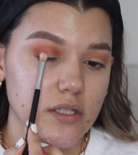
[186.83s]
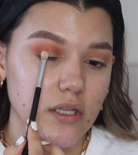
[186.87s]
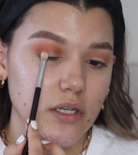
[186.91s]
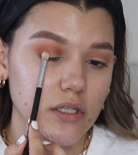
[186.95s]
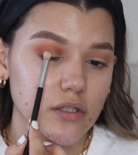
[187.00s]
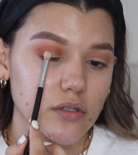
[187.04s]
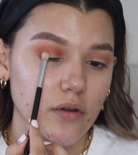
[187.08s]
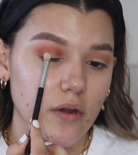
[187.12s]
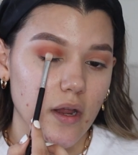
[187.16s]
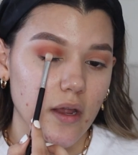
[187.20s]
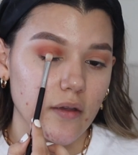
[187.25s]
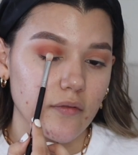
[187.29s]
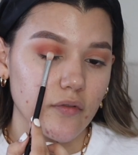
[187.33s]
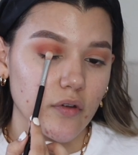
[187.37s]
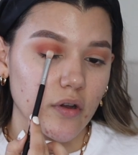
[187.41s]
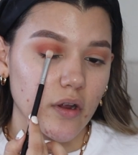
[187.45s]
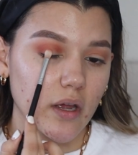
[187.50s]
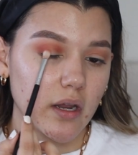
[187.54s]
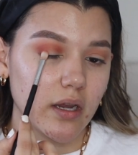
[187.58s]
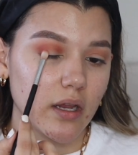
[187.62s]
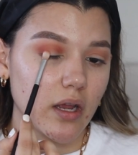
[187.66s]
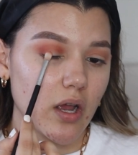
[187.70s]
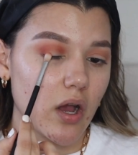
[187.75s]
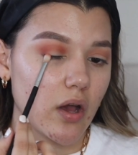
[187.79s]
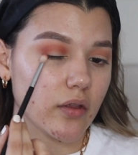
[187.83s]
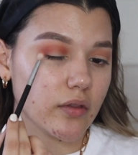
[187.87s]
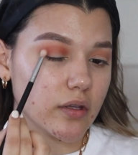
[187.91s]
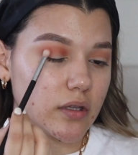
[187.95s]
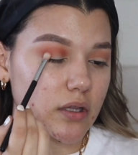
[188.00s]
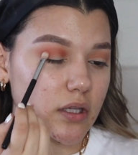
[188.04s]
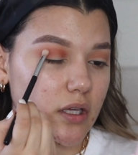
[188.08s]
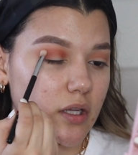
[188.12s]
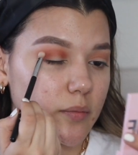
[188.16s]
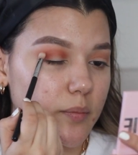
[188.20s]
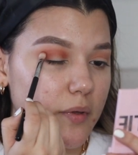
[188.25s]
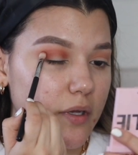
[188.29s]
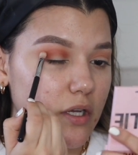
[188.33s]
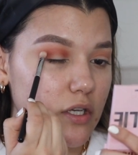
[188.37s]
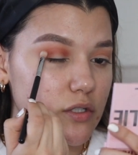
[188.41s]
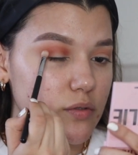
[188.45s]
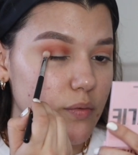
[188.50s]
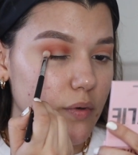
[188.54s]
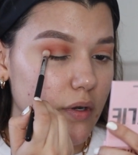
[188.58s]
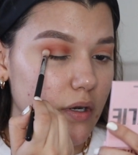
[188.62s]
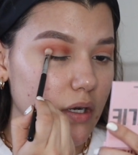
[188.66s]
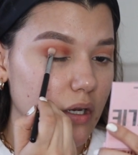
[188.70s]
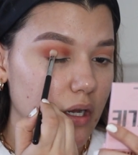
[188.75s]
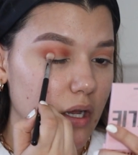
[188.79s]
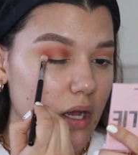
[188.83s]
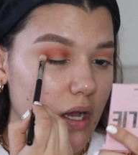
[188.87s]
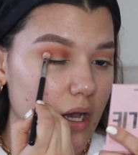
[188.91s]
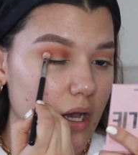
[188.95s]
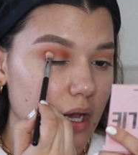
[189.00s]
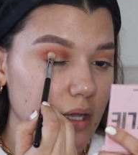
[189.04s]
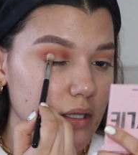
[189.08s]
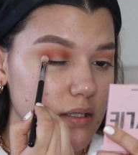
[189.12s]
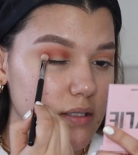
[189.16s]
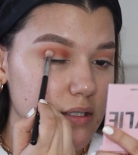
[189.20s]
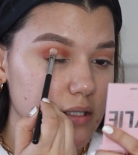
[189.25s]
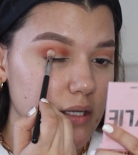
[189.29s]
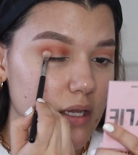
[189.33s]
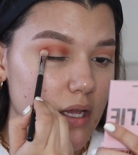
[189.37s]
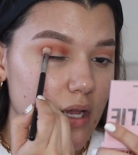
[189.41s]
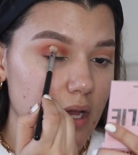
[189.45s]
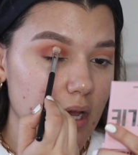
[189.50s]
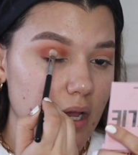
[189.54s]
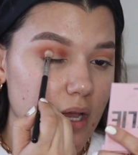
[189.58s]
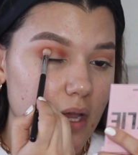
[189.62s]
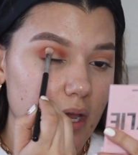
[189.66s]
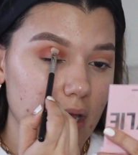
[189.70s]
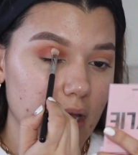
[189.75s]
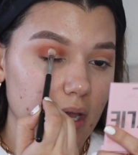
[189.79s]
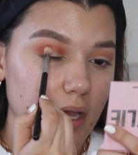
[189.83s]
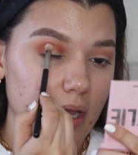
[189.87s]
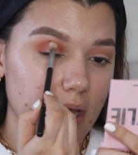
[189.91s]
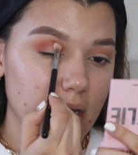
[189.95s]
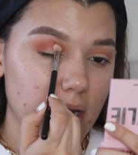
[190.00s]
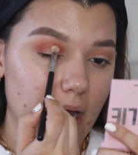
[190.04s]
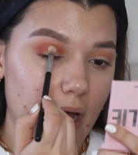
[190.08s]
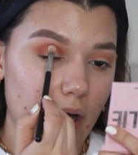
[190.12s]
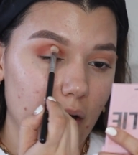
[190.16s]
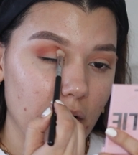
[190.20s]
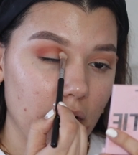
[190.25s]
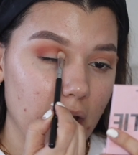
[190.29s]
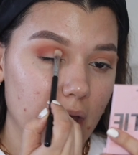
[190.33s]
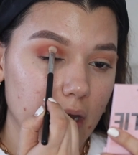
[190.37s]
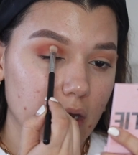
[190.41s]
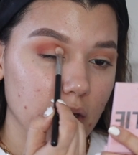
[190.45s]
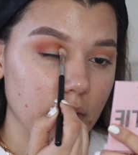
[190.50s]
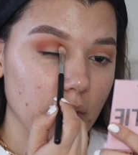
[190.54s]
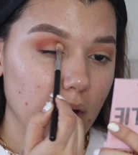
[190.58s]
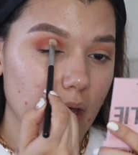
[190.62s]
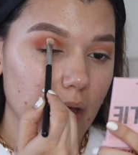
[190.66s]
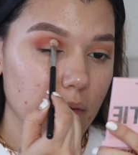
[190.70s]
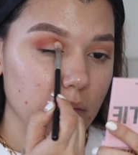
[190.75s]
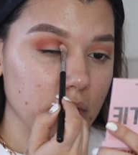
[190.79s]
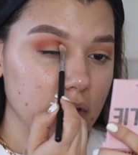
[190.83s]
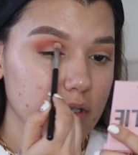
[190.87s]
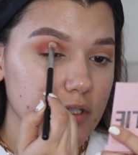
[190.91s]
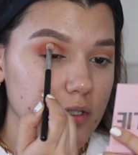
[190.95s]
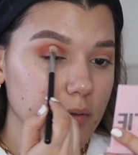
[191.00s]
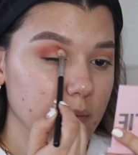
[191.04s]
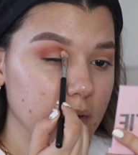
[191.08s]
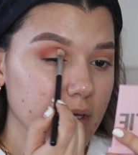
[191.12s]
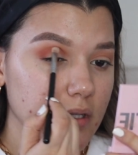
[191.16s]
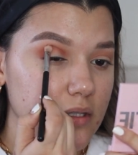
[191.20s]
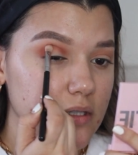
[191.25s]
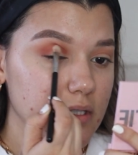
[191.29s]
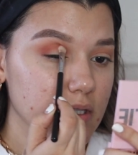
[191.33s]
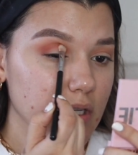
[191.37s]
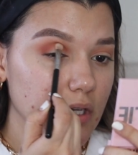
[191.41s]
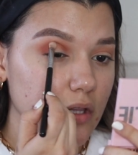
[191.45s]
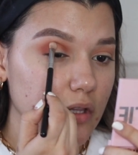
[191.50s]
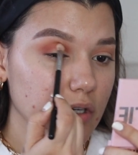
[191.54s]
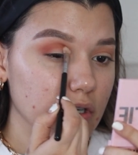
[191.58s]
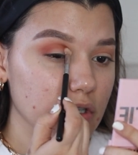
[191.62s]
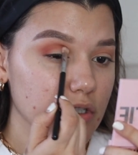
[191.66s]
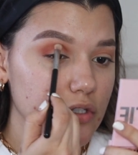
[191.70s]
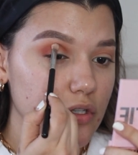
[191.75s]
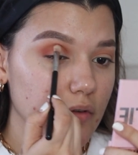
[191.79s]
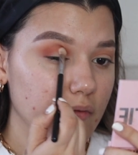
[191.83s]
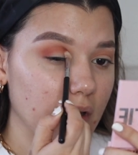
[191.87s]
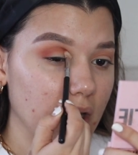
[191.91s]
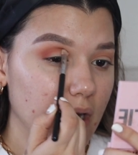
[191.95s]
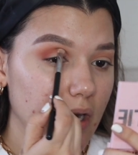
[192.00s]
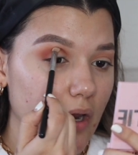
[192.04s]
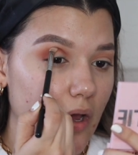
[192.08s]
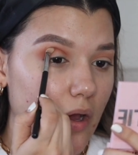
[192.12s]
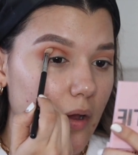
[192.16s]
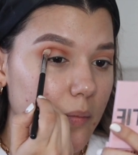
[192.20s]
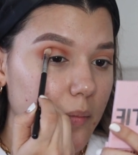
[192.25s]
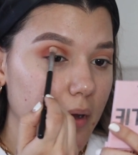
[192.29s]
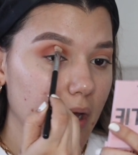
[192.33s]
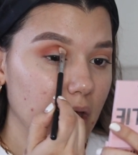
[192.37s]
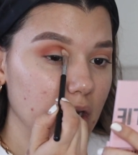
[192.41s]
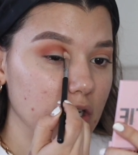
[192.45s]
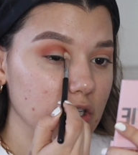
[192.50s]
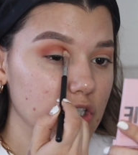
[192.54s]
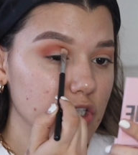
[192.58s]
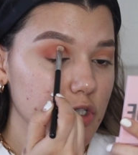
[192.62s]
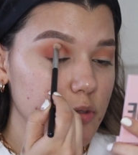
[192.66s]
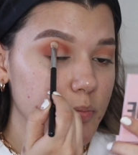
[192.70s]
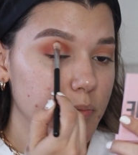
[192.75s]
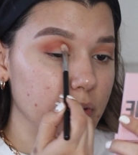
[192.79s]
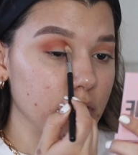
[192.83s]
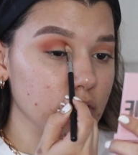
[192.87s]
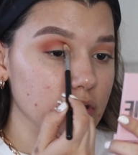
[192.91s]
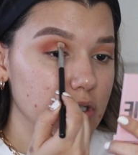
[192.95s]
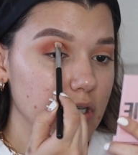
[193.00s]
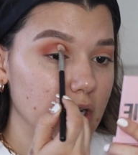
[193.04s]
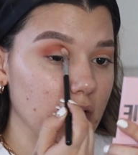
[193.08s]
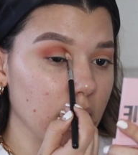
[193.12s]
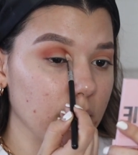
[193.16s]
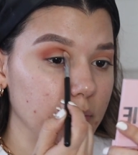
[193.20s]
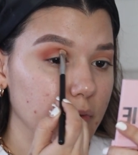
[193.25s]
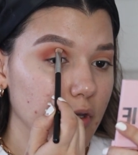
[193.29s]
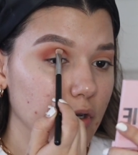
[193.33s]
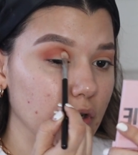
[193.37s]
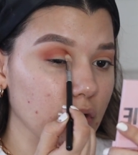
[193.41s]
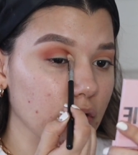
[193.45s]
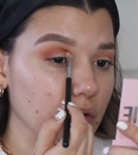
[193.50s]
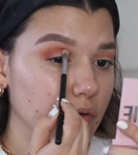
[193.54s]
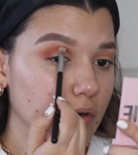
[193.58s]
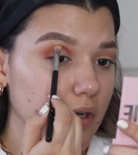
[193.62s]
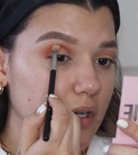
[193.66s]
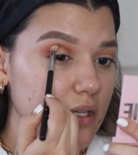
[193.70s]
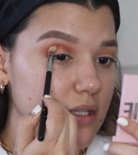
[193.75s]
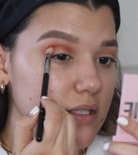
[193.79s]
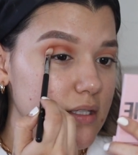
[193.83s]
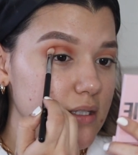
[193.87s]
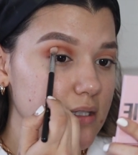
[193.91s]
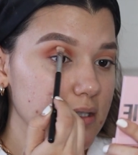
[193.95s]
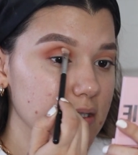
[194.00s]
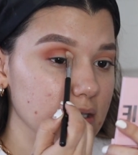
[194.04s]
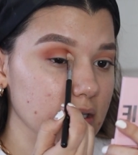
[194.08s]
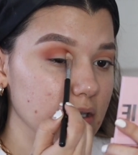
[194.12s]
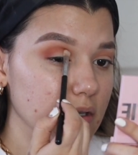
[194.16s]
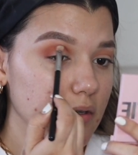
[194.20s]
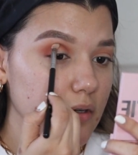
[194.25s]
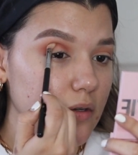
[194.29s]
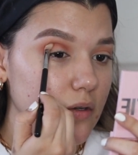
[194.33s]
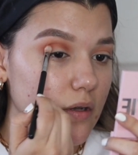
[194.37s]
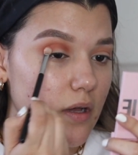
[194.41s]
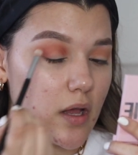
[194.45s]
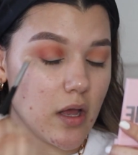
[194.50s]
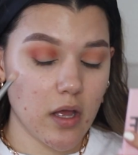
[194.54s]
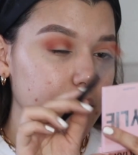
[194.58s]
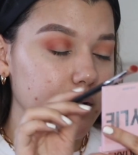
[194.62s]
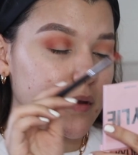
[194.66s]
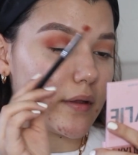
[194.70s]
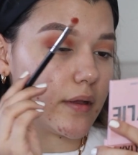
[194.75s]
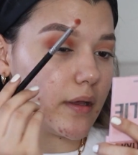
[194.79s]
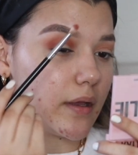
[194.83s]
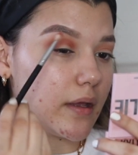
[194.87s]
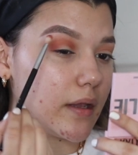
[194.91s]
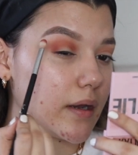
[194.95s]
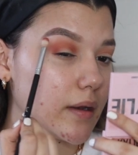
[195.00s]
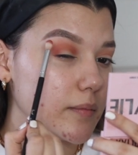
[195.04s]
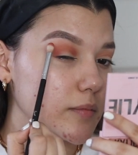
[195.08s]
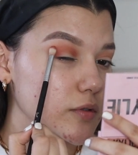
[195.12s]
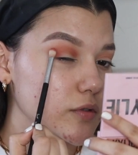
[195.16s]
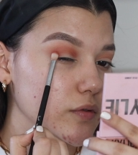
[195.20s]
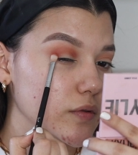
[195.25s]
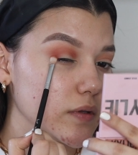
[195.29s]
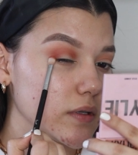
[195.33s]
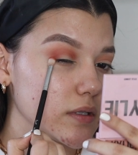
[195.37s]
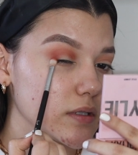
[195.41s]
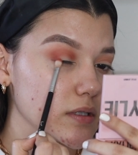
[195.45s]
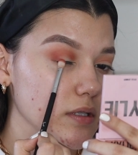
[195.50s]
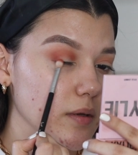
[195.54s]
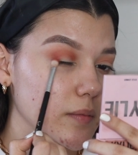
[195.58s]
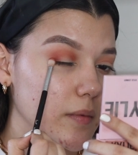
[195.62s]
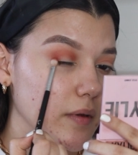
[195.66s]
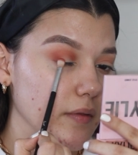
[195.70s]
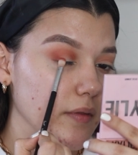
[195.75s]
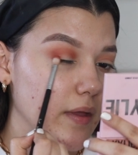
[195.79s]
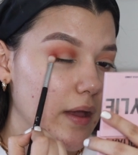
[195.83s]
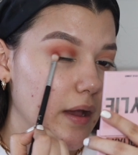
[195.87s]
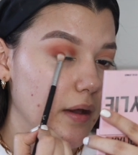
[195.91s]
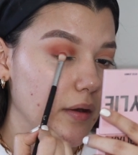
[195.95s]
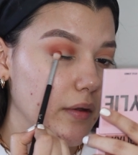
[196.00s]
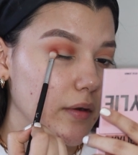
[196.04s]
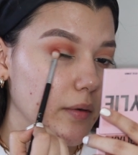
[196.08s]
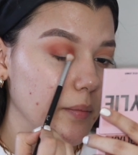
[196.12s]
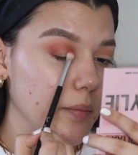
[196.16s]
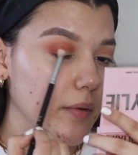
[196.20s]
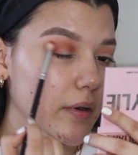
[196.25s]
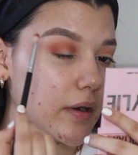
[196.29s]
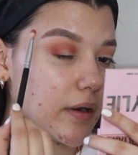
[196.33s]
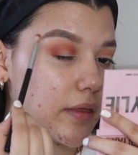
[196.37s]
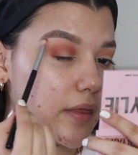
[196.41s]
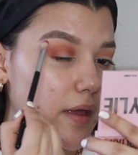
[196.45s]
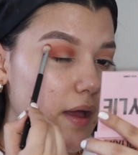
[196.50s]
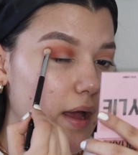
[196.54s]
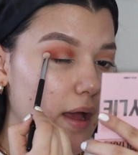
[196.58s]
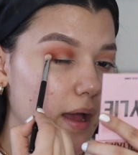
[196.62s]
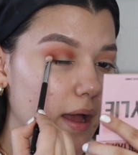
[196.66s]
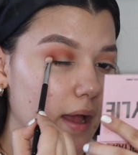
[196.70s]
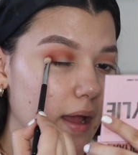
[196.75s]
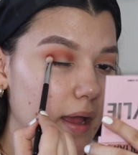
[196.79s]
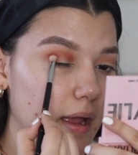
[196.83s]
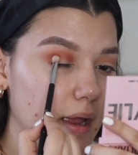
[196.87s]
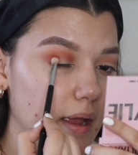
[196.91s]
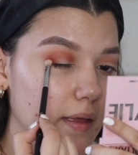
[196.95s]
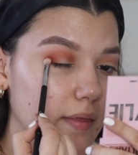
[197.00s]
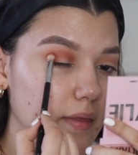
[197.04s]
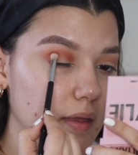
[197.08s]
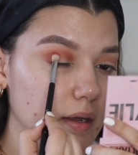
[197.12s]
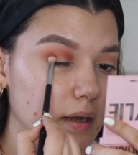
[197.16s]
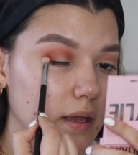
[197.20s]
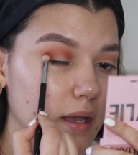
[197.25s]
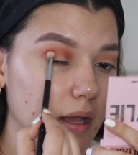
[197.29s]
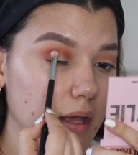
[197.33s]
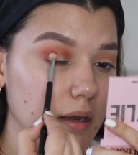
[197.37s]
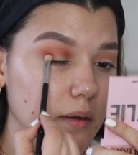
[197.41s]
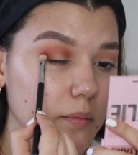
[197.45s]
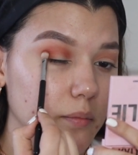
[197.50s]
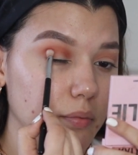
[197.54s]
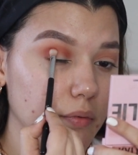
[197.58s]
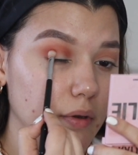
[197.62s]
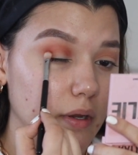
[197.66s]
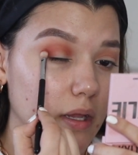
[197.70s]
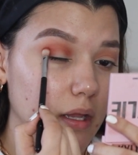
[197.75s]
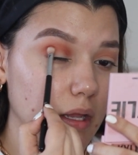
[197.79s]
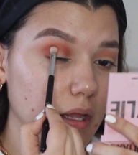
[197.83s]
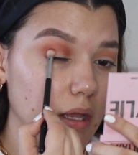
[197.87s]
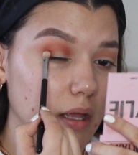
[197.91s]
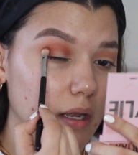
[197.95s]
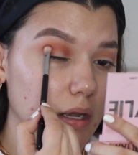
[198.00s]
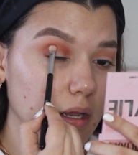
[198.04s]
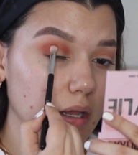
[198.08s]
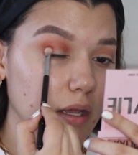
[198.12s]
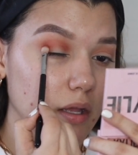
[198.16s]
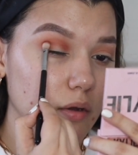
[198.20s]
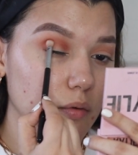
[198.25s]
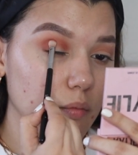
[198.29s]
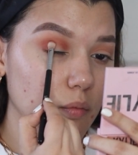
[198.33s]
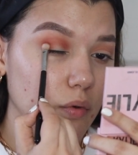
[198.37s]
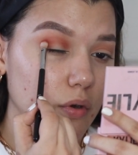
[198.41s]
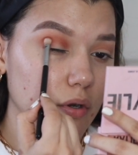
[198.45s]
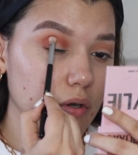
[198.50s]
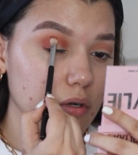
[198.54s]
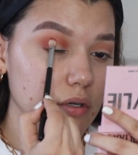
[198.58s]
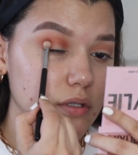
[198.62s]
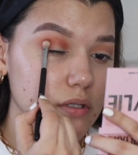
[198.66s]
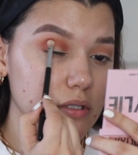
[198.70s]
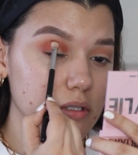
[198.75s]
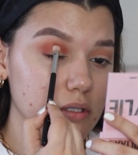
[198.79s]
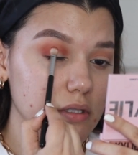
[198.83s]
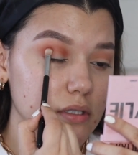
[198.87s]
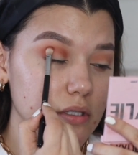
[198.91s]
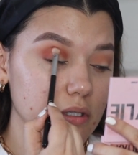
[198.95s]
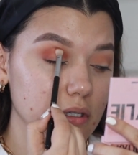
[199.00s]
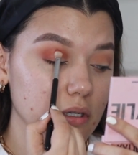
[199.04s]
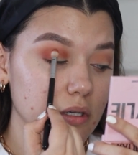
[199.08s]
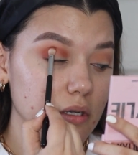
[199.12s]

And it's okay if you're getting it on the lid because we're going to cut it out anyway with some concealer. So right now I'm kind of just building up the crease still, and I'm doing some on the outer part of the eye and then kind of bringing it inwards.